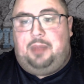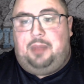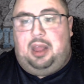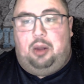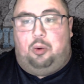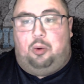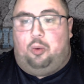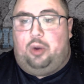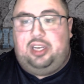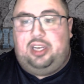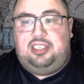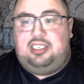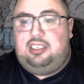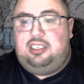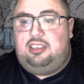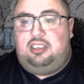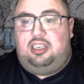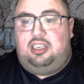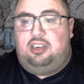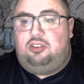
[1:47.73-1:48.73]

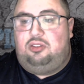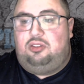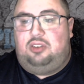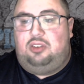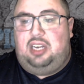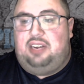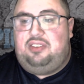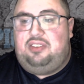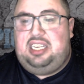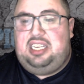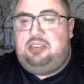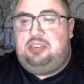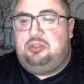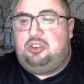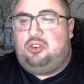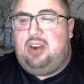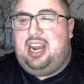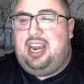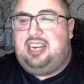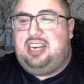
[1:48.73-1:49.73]
wasn't you know everything he was
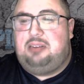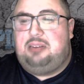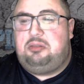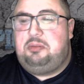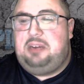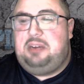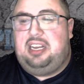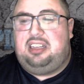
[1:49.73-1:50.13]
cracked up to be.